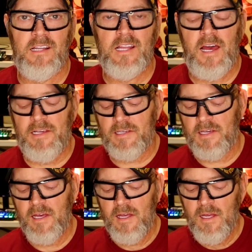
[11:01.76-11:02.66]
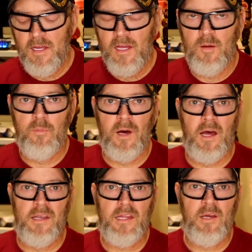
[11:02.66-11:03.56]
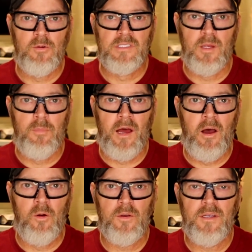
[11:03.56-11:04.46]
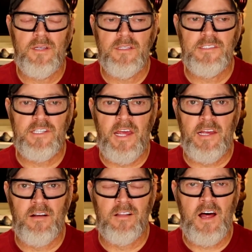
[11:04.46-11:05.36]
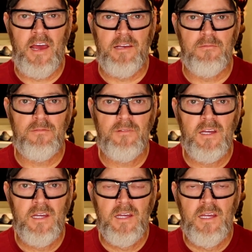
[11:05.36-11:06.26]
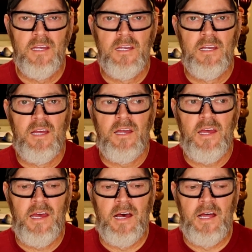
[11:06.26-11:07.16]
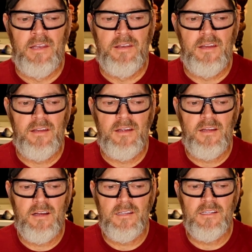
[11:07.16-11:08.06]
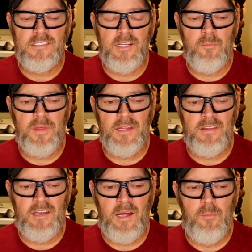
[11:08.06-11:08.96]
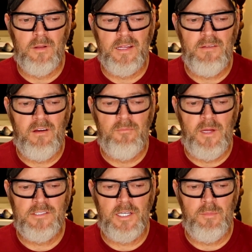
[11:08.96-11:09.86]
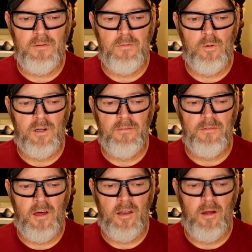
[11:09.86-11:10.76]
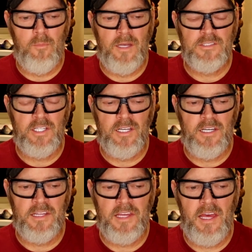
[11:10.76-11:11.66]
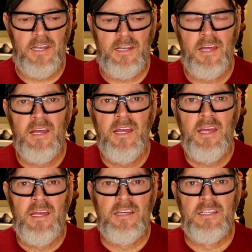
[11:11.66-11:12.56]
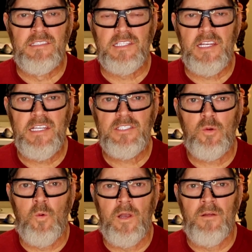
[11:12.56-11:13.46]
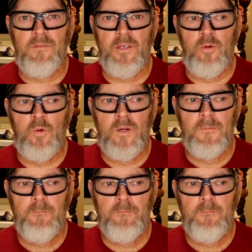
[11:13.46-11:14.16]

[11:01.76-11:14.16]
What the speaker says: like. But it was about staying alive. And something that I believe I've mentioned before, if not I'll mention it again, is each one of you